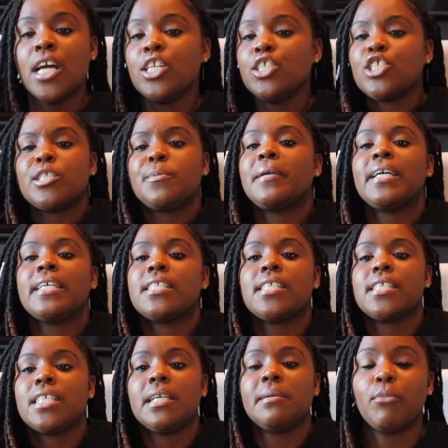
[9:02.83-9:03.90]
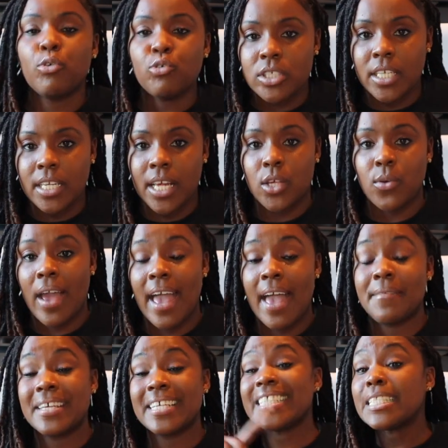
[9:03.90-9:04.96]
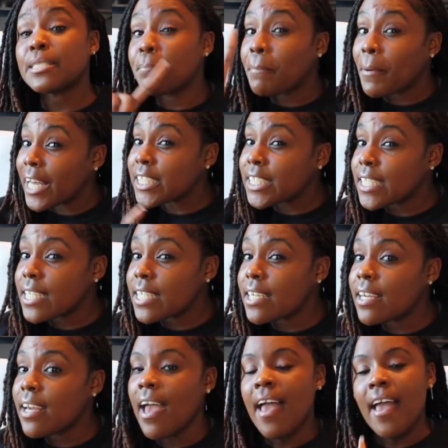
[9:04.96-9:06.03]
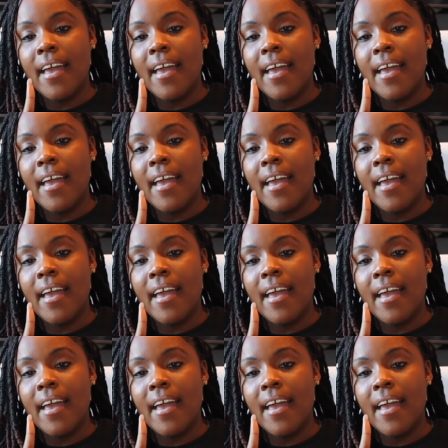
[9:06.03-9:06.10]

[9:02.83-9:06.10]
just because it's an emotion that you had, especially